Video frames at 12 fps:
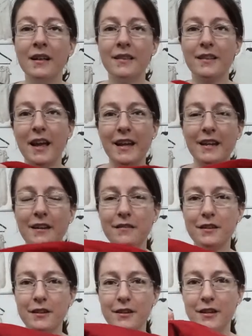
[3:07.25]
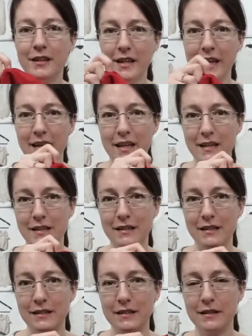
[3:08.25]
The lining of the hood
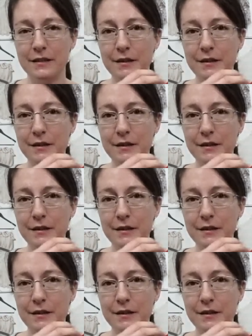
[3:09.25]
is